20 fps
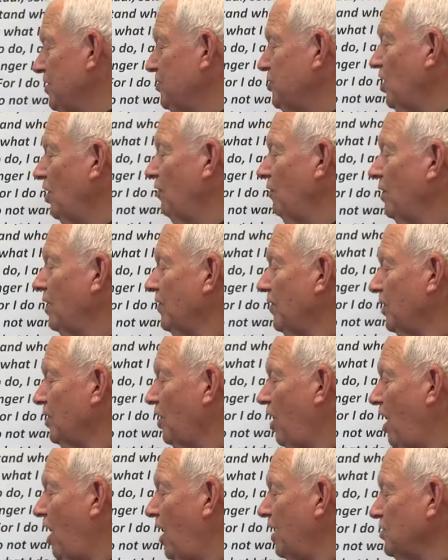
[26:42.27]
So the
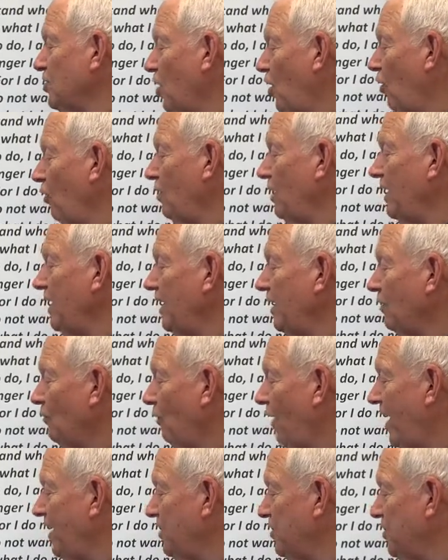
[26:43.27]
law is holy,
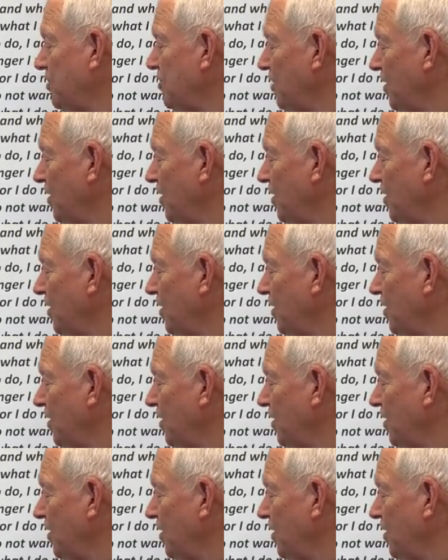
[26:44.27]
righteous